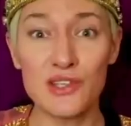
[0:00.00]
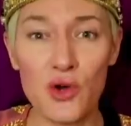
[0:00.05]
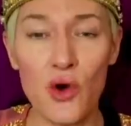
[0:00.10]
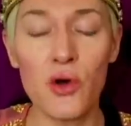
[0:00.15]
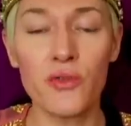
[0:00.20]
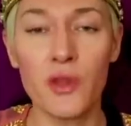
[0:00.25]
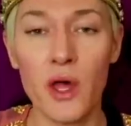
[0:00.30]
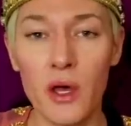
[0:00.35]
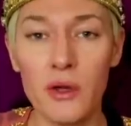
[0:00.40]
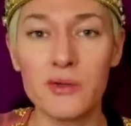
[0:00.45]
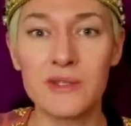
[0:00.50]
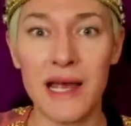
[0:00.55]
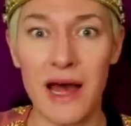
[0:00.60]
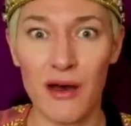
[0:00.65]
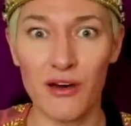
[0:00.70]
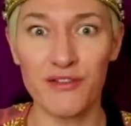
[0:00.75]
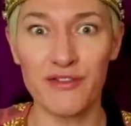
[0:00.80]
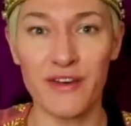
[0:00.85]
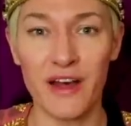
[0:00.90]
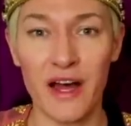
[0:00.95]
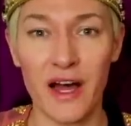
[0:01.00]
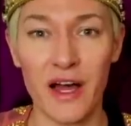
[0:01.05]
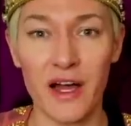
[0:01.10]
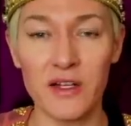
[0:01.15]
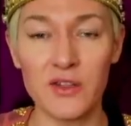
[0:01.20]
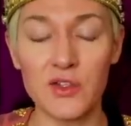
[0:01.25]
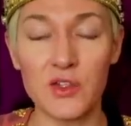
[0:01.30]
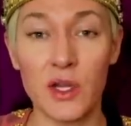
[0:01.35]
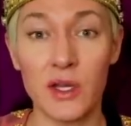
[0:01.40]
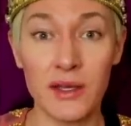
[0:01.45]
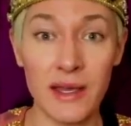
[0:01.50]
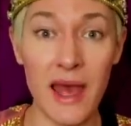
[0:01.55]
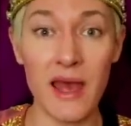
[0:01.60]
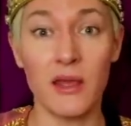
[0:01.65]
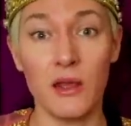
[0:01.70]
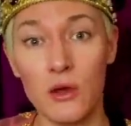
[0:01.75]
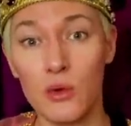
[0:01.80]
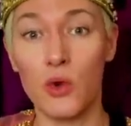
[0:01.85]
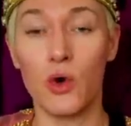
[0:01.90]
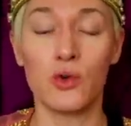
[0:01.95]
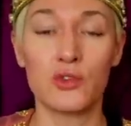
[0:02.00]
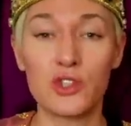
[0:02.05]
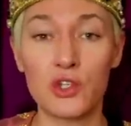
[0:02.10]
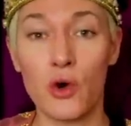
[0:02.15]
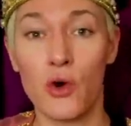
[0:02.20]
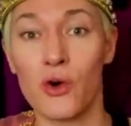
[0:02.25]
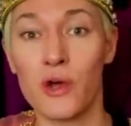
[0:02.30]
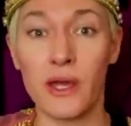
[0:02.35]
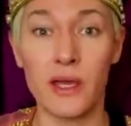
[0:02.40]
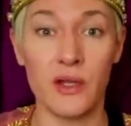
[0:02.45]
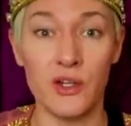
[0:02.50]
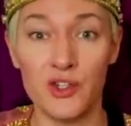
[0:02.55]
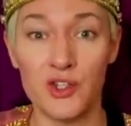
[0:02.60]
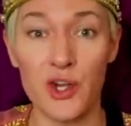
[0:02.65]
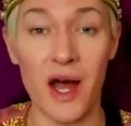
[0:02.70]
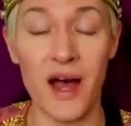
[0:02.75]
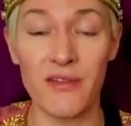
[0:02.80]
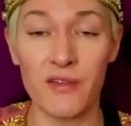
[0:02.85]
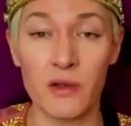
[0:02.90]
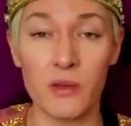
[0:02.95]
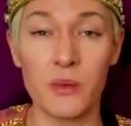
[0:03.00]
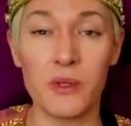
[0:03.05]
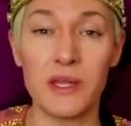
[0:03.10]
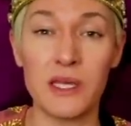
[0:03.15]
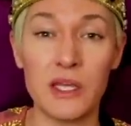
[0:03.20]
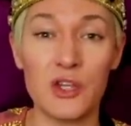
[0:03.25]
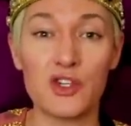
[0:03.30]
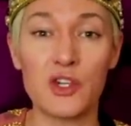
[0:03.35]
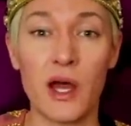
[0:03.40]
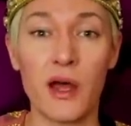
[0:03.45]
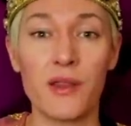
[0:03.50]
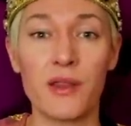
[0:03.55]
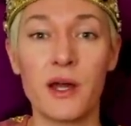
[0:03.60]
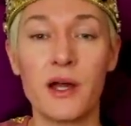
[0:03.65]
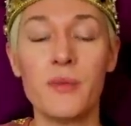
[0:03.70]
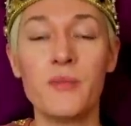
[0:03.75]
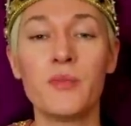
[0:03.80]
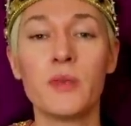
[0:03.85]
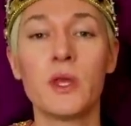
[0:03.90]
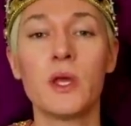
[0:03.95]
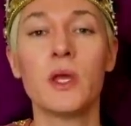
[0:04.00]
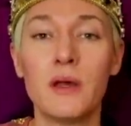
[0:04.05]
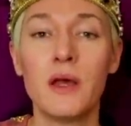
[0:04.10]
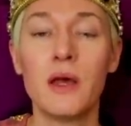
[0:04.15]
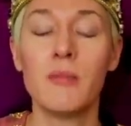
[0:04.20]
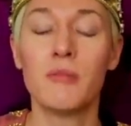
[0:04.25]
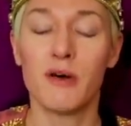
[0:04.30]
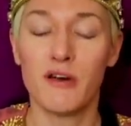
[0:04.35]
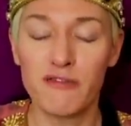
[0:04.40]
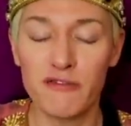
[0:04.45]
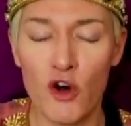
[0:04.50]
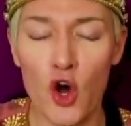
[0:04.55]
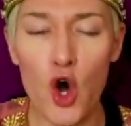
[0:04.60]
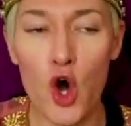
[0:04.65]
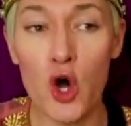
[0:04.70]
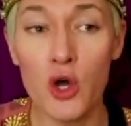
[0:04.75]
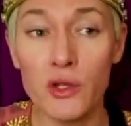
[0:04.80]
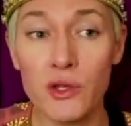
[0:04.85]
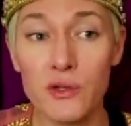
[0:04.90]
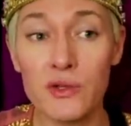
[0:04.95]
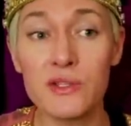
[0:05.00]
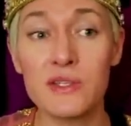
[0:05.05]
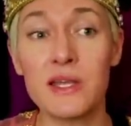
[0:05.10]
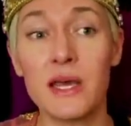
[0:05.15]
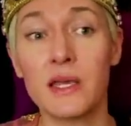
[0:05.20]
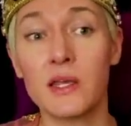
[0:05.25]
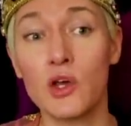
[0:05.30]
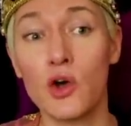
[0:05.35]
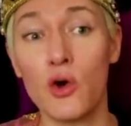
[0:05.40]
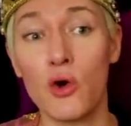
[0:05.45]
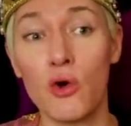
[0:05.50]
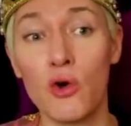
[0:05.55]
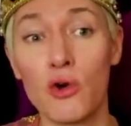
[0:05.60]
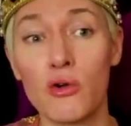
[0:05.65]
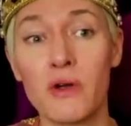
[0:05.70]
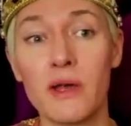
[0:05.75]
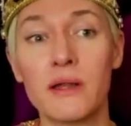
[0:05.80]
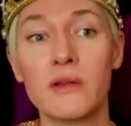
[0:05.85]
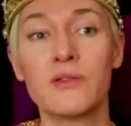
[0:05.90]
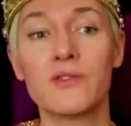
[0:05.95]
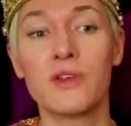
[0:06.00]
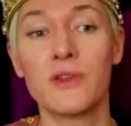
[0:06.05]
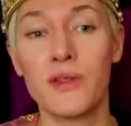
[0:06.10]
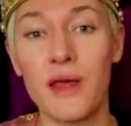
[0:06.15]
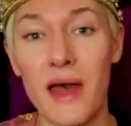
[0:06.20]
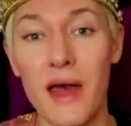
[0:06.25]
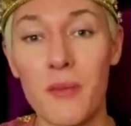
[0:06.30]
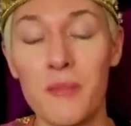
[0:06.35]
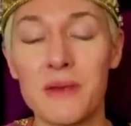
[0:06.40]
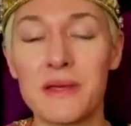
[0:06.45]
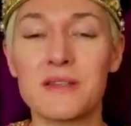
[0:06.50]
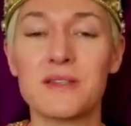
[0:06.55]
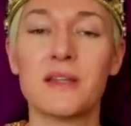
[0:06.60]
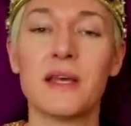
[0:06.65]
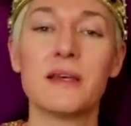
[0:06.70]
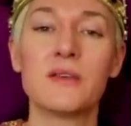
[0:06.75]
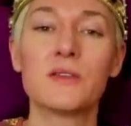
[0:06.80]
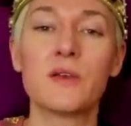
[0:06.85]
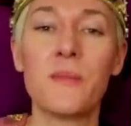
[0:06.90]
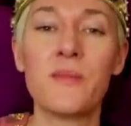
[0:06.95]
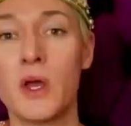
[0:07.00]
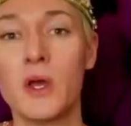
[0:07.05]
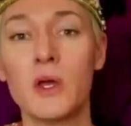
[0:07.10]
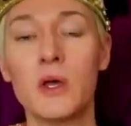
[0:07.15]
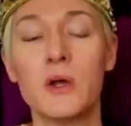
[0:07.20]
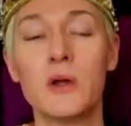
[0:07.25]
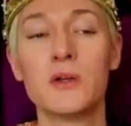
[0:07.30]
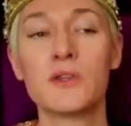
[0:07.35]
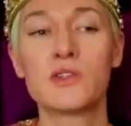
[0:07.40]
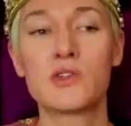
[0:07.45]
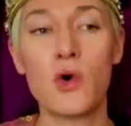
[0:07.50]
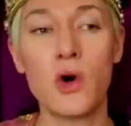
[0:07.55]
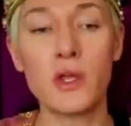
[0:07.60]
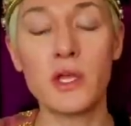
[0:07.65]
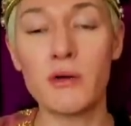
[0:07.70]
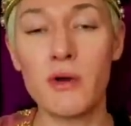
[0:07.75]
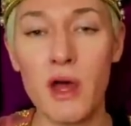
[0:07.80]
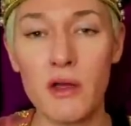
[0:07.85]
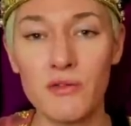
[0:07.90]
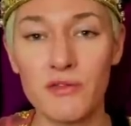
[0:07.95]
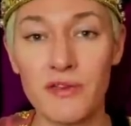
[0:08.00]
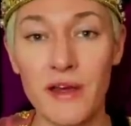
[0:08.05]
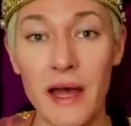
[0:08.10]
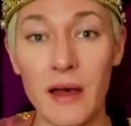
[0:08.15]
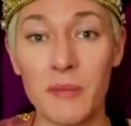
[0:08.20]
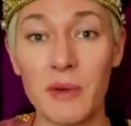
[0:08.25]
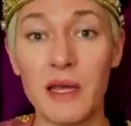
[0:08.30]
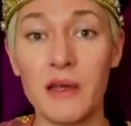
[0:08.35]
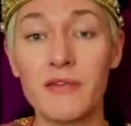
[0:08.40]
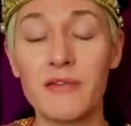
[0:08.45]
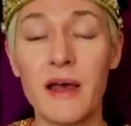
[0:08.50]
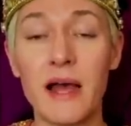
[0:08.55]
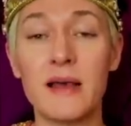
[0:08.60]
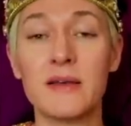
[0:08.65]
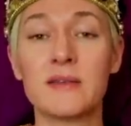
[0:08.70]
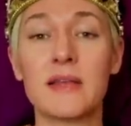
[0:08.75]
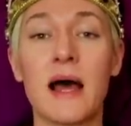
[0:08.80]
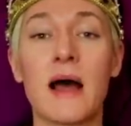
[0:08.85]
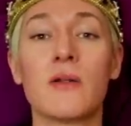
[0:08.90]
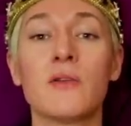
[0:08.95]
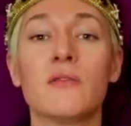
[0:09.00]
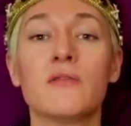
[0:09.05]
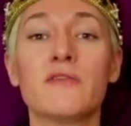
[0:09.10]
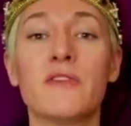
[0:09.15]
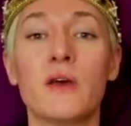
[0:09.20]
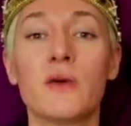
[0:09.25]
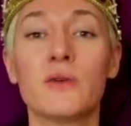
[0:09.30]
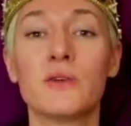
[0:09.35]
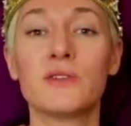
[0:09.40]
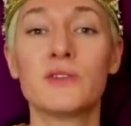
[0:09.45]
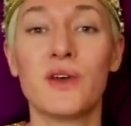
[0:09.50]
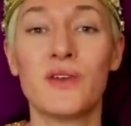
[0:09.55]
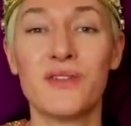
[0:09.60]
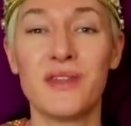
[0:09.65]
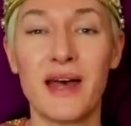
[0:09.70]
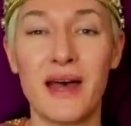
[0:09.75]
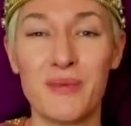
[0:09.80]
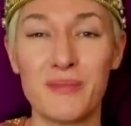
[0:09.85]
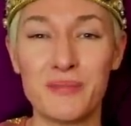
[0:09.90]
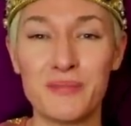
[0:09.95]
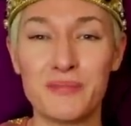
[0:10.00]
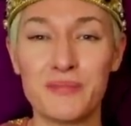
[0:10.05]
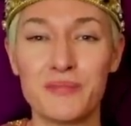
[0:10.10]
sort those out first and get you all talking and jiving with each other before you stick your oar into their business? Sort your own family affairs out and focus on them.